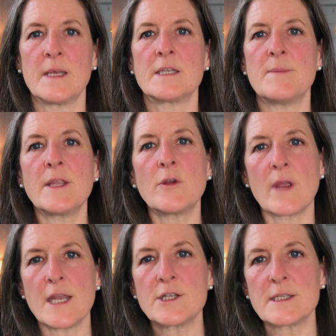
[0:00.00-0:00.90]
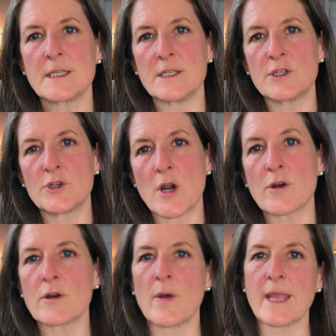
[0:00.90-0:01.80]
to make your agency
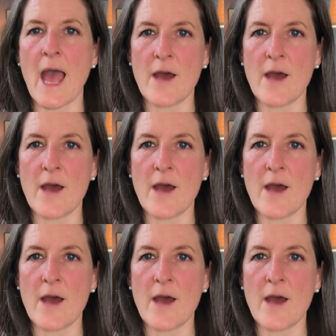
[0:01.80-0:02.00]
stronger going